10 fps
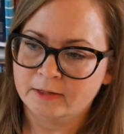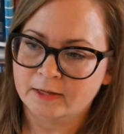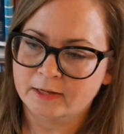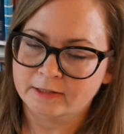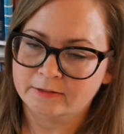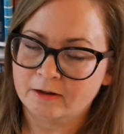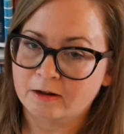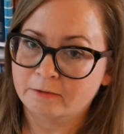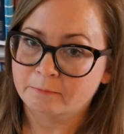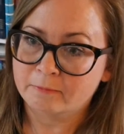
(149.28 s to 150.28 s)
And
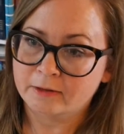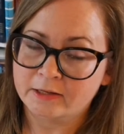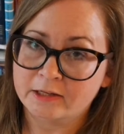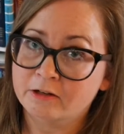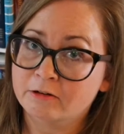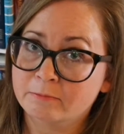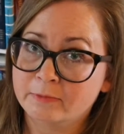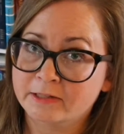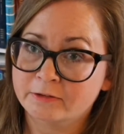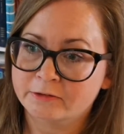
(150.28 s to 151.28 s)
I may or
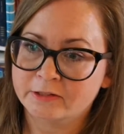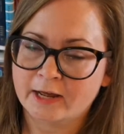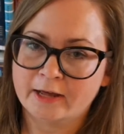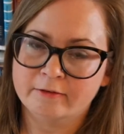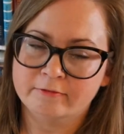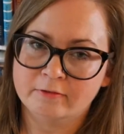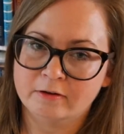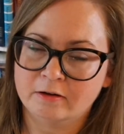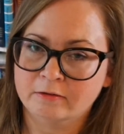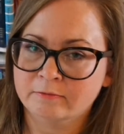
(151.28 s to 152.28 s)
may not have
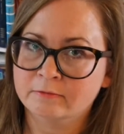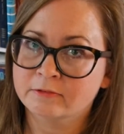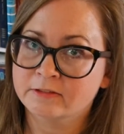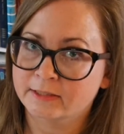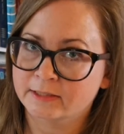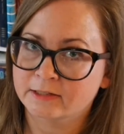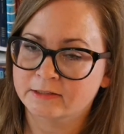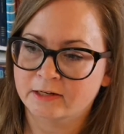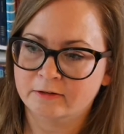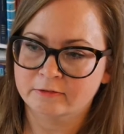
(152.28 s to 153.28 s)
a Jenga
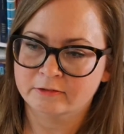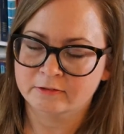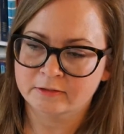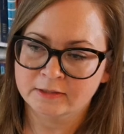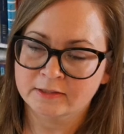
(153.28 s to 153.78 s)
tower